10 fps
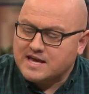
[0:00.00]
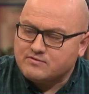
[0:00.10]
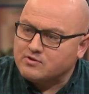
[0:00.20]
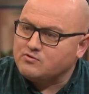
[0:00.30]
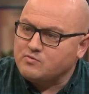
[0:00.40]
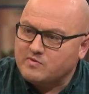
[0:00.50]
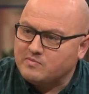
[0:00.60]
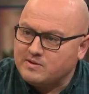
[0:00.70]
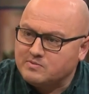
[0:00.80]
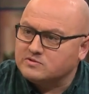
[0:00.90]
gather a group of
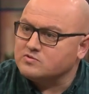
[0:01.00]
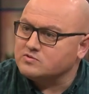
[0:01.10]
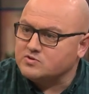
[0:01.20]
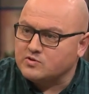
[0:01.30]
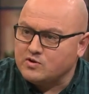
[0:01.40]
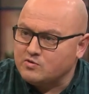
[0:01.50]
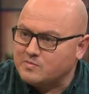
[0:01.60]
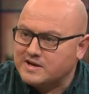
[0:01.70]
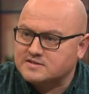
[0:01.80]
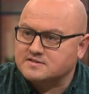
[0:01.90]
people, talk to your youth
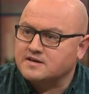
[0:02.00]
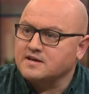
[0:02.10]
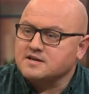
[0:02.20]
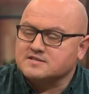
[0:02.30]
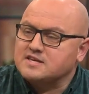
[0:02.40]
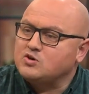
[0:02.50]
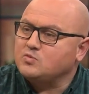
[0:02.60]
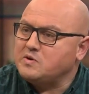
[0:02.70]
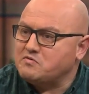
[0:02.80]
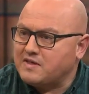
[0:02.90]
pastor, say,
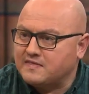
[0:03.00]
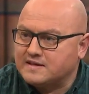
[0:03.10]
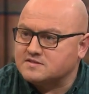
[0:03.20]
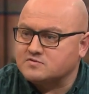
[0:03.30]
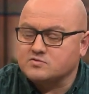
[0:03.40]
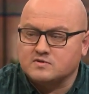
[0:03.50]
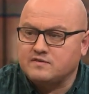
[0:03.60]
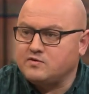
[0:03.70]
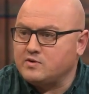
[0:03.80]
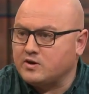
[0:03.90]
could we run this?
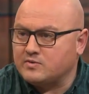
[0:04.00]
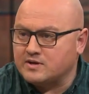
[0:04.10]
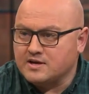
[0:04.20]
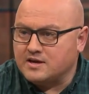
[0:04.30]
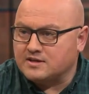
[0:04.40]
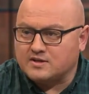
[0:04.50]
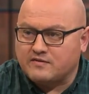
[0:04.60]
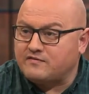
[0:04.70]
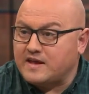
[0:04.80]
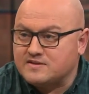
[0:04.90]
If you go to
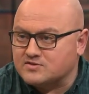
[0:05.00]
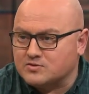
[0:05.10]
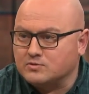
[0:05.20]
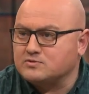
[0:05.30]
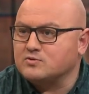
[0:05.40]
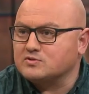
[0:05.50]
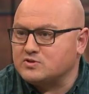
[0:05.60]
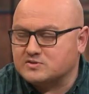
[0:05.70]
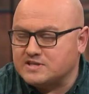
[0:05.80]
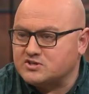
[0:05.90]
a faith school, talk
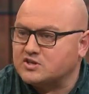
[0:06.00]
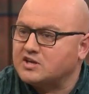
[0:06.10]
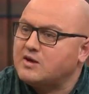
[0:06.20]
to your teacher,